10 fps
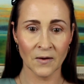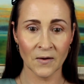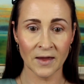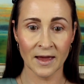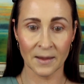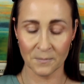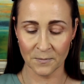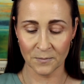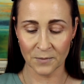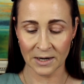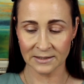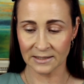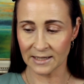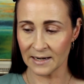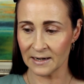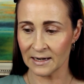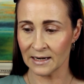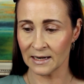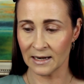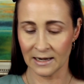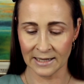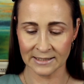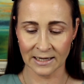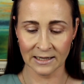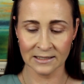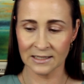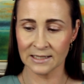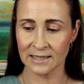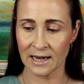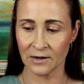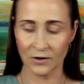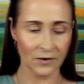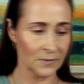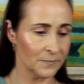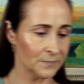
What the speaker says: Okay, brows are done. Let's get into this eye look.